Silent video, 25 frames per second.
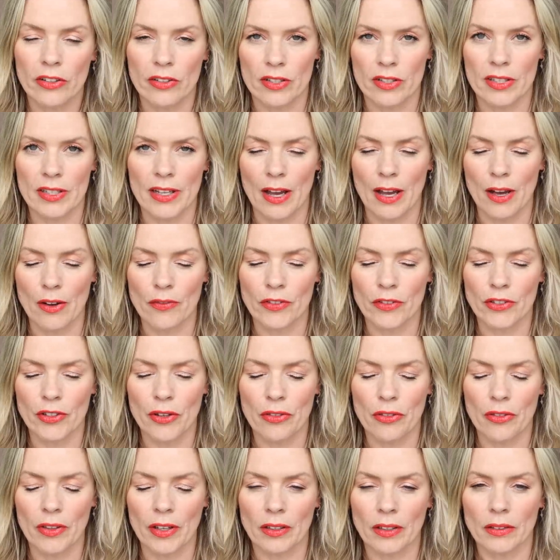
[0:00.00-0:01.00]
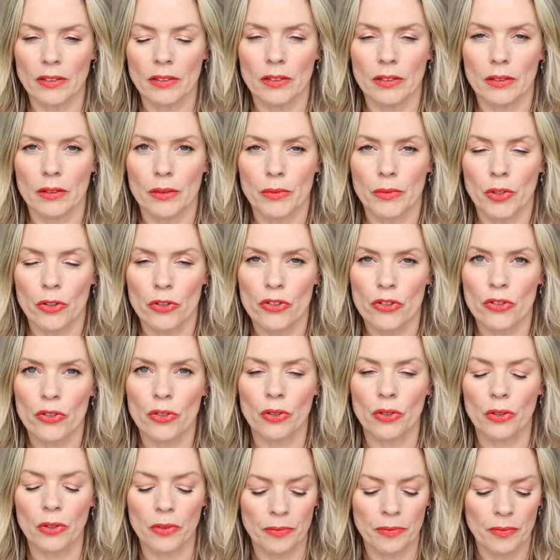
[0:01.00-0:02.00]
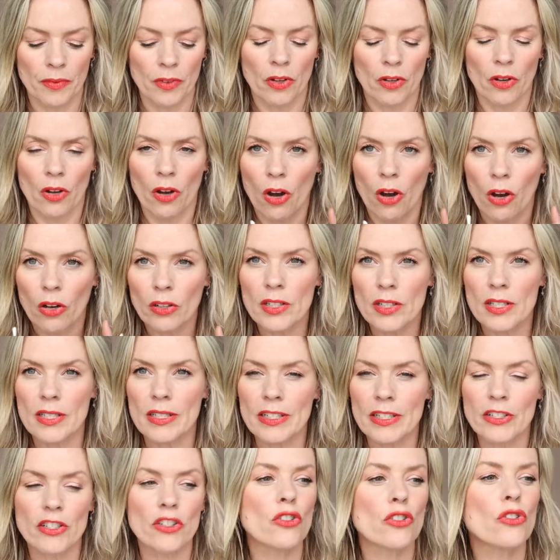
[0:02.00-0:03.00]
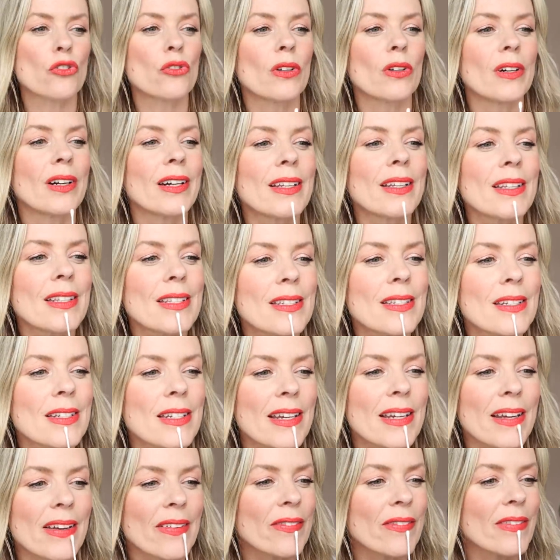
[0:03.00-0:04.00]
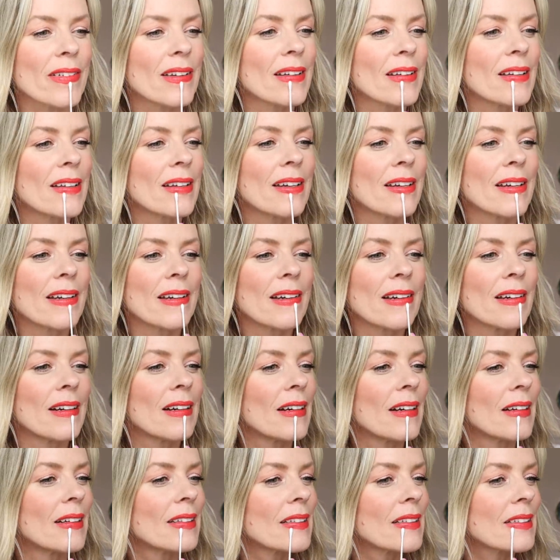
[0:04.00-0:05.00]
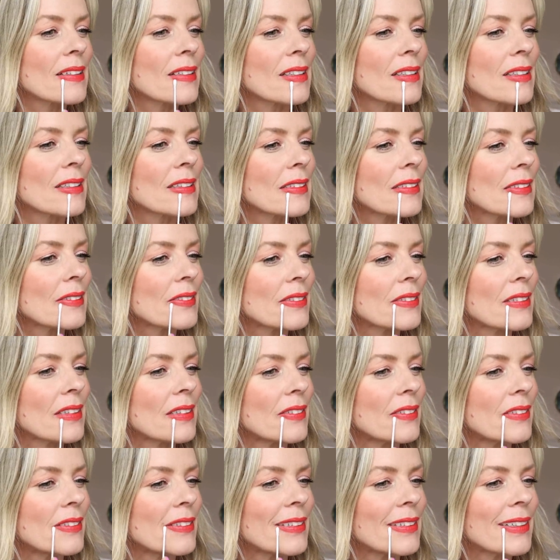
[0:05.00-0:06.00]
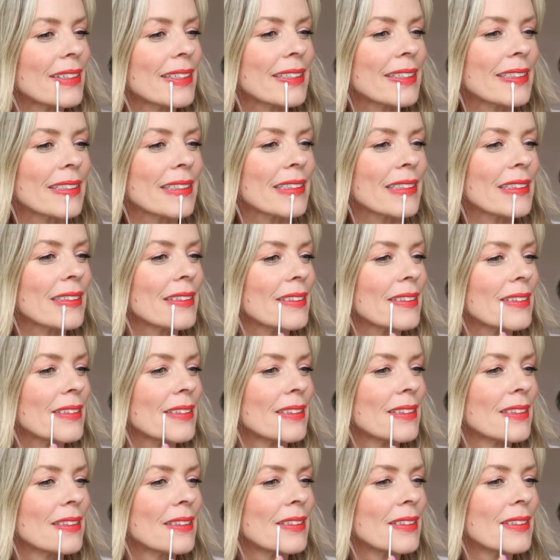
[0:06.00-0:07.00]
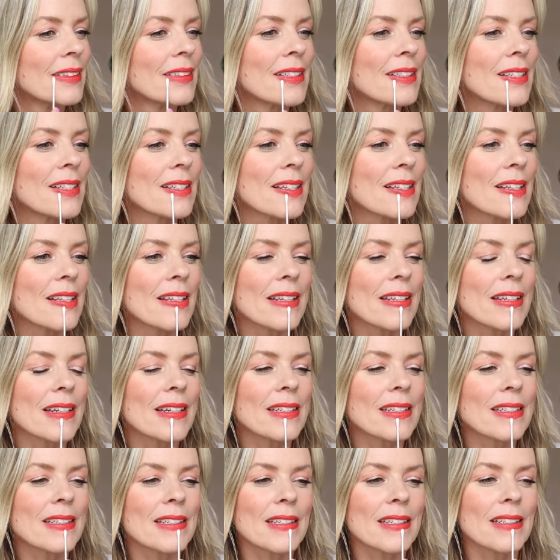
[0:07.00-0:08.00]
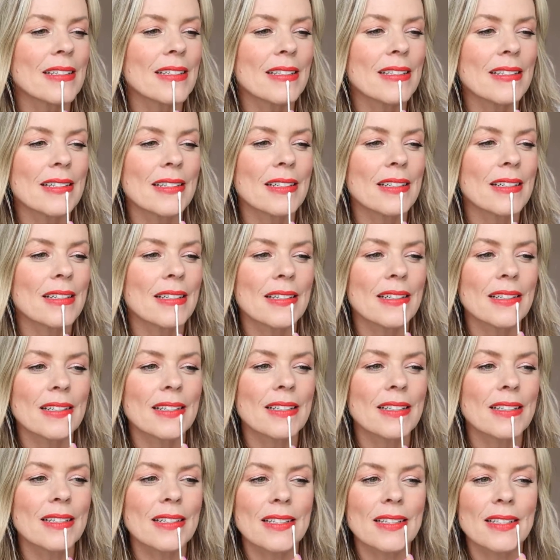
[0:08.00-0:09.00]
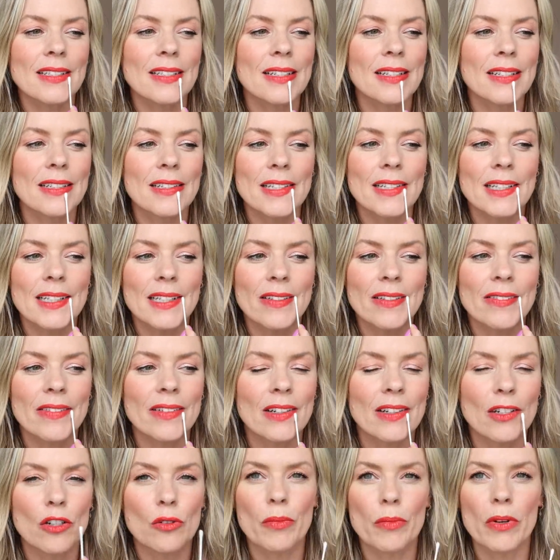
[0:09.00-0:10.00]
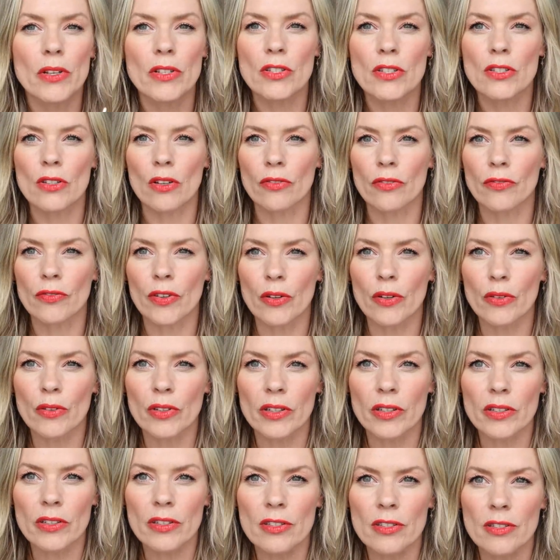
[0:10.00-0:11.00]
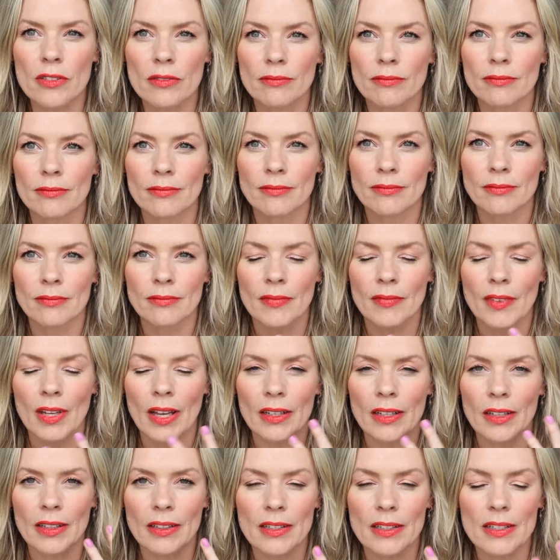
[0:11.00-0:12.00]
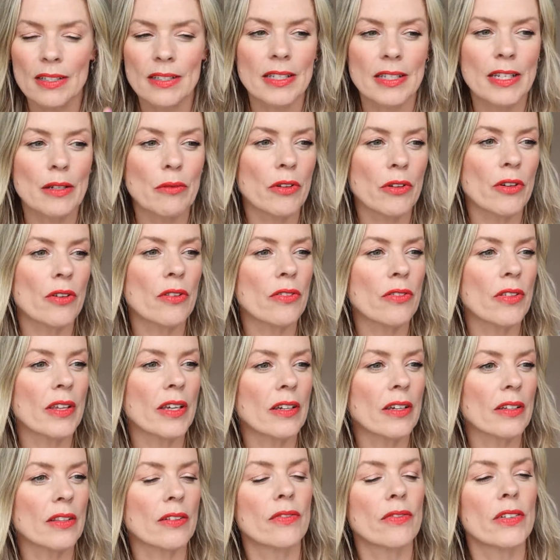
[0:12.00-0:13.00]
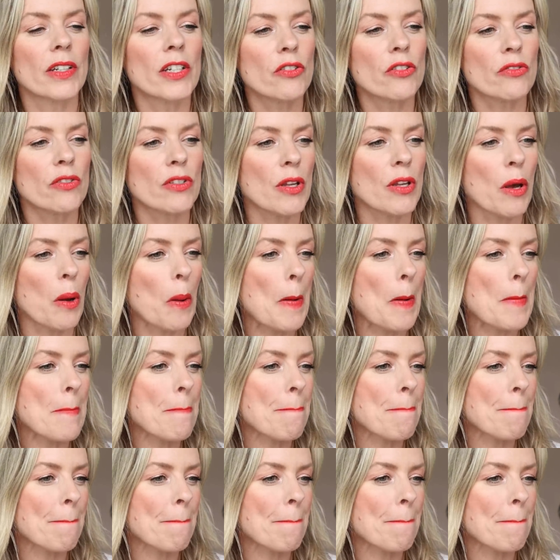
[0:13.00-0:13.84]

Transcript: yourself and you think, oh, I'm not sure, honestly, just try this tip. I'm just going to soften it right down so that the edges, it's just a little bit almost soft focus, and I'm going to see what you think of the finished result.